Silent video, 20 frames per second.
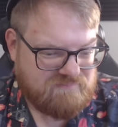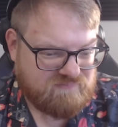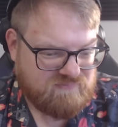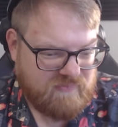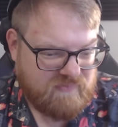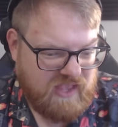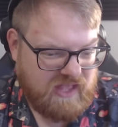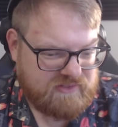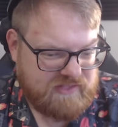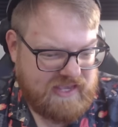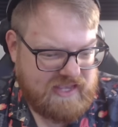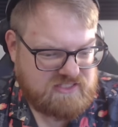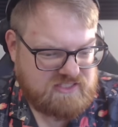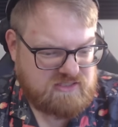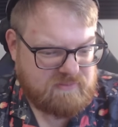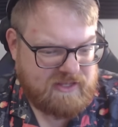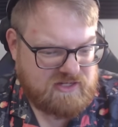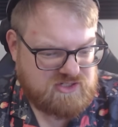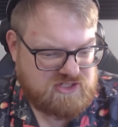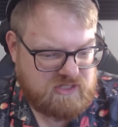I only ask
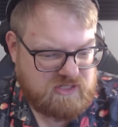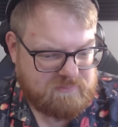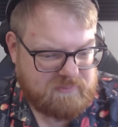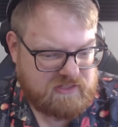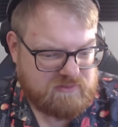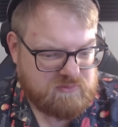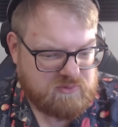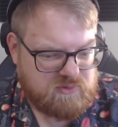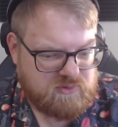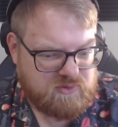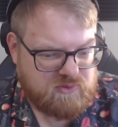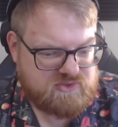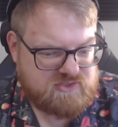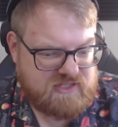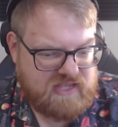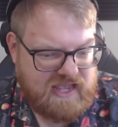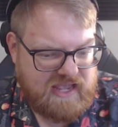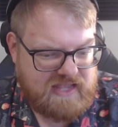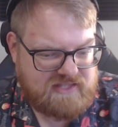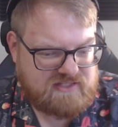about shipping rules.
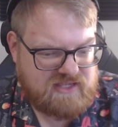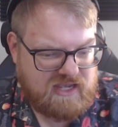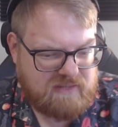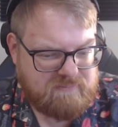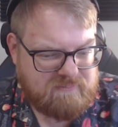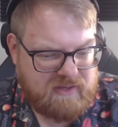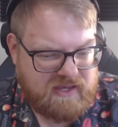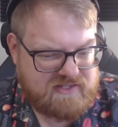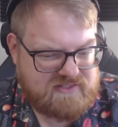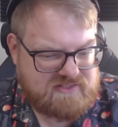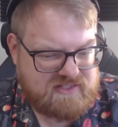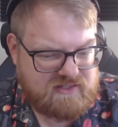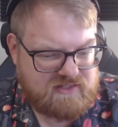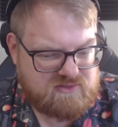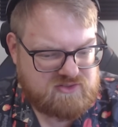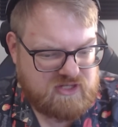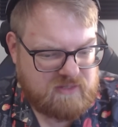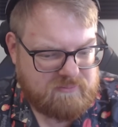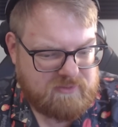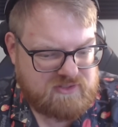Ask, I buy, sell
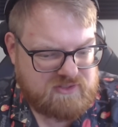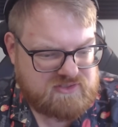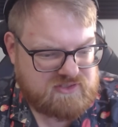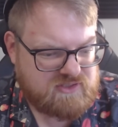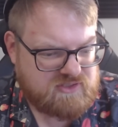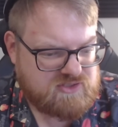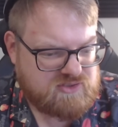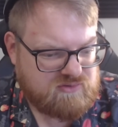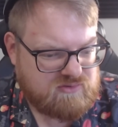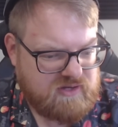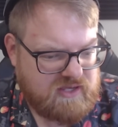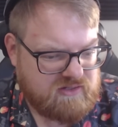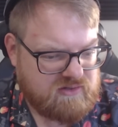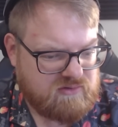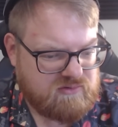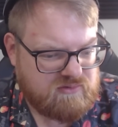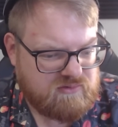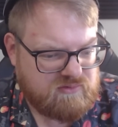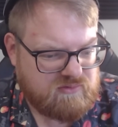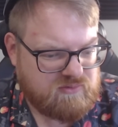jumbos in the
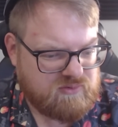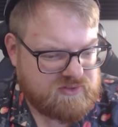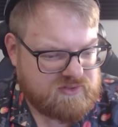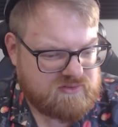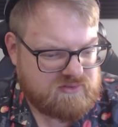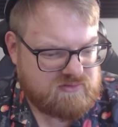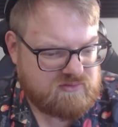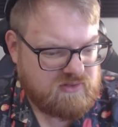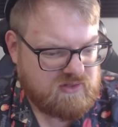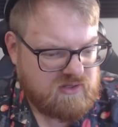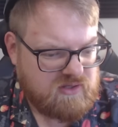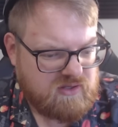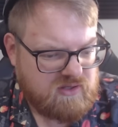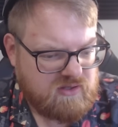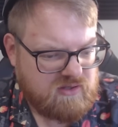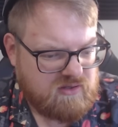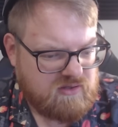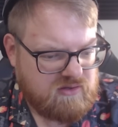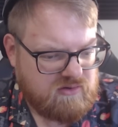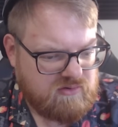Toronto or
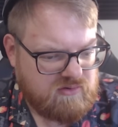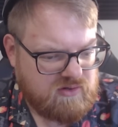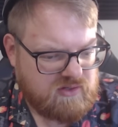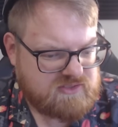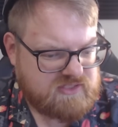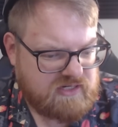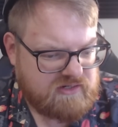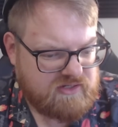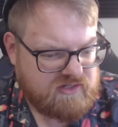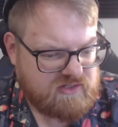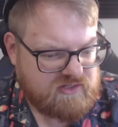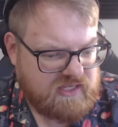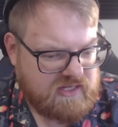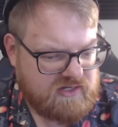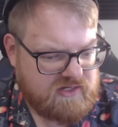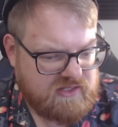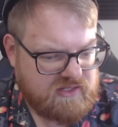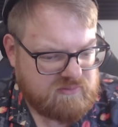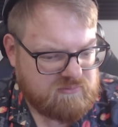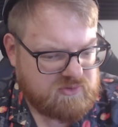Ontario,
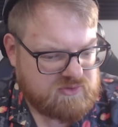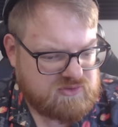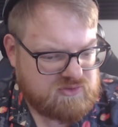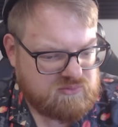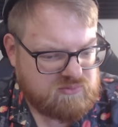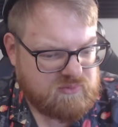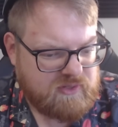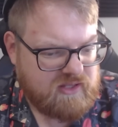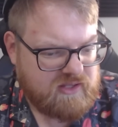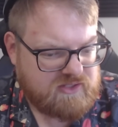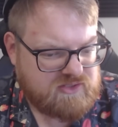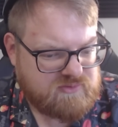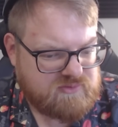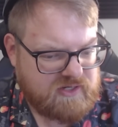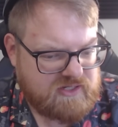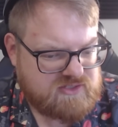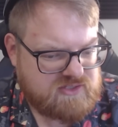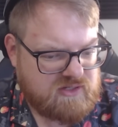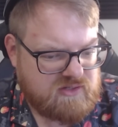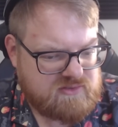Canada, and will do well at
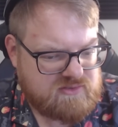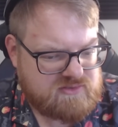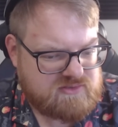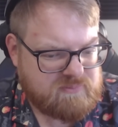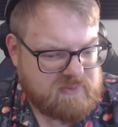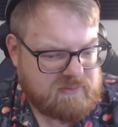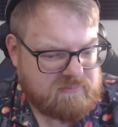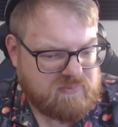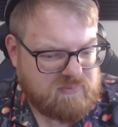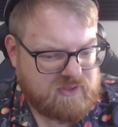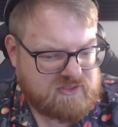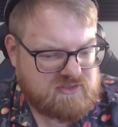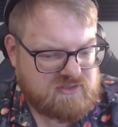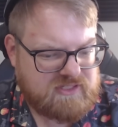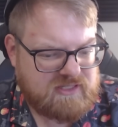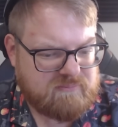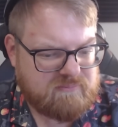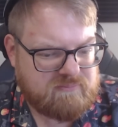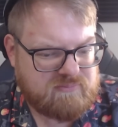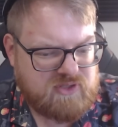trade shows, but want to
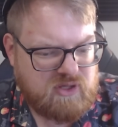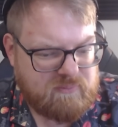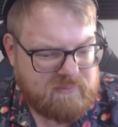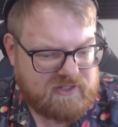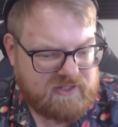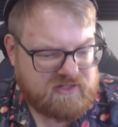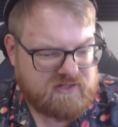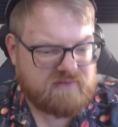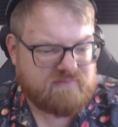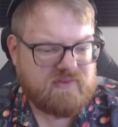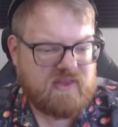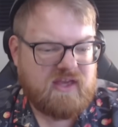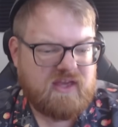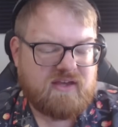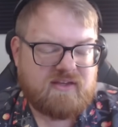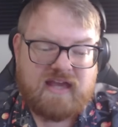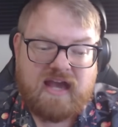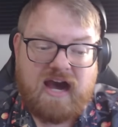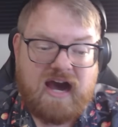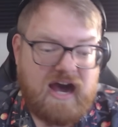go bigger.
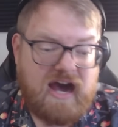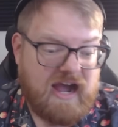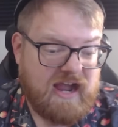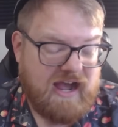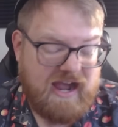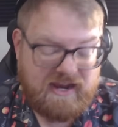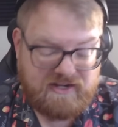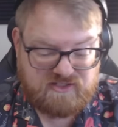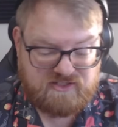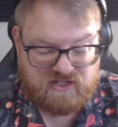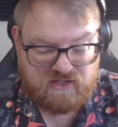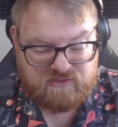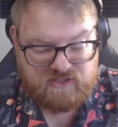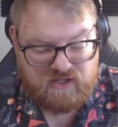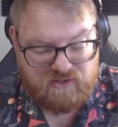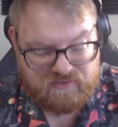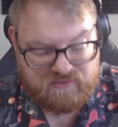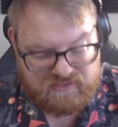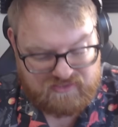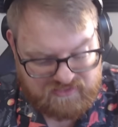Yeah, I don't
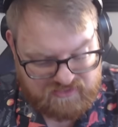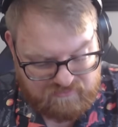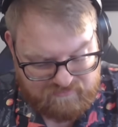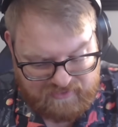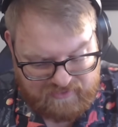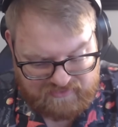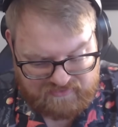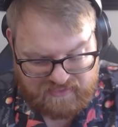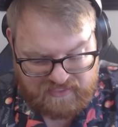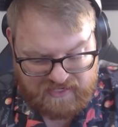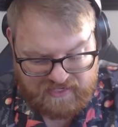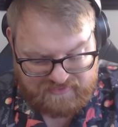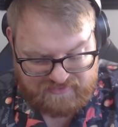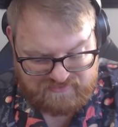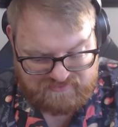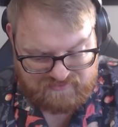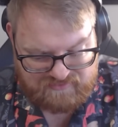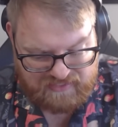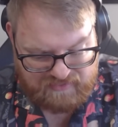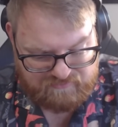know anything about
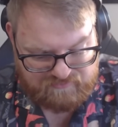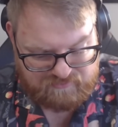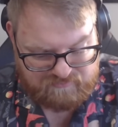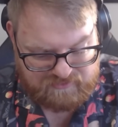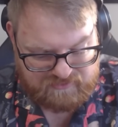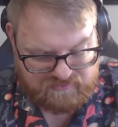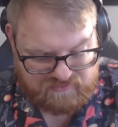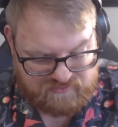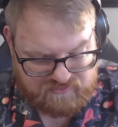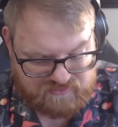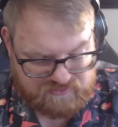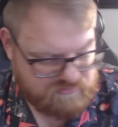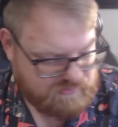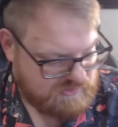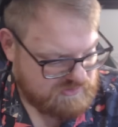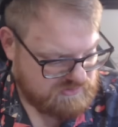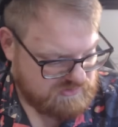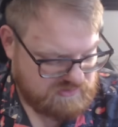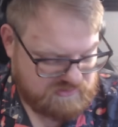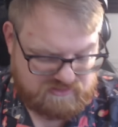that. That would be a good
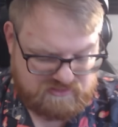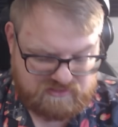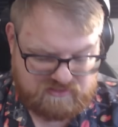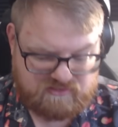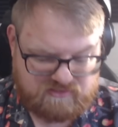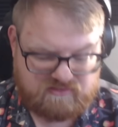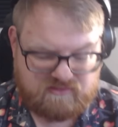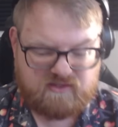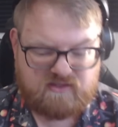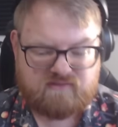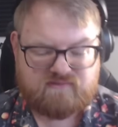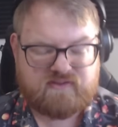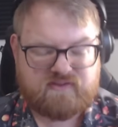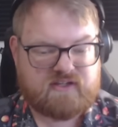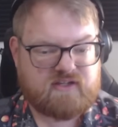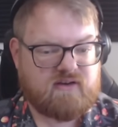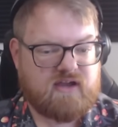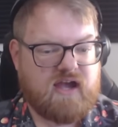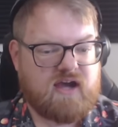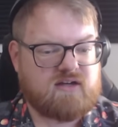question to
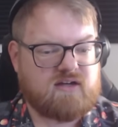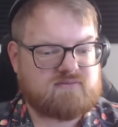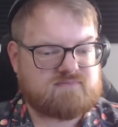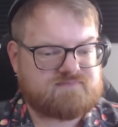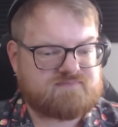figure out.